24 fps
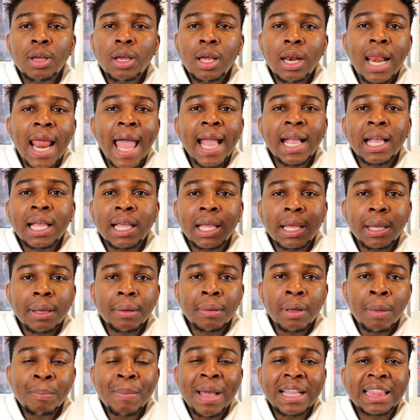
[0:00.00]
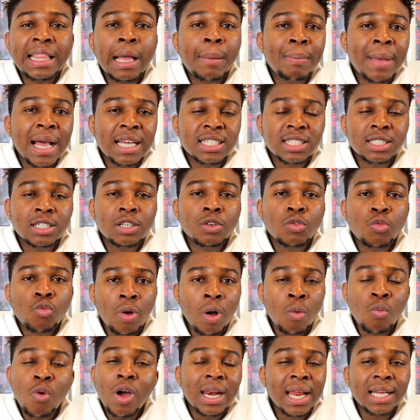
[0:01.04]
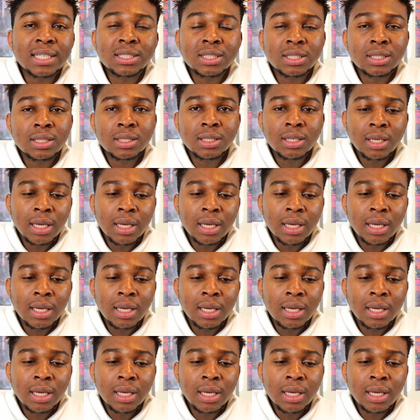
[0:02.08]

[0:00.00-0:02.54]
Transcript: like MetaMask wallet.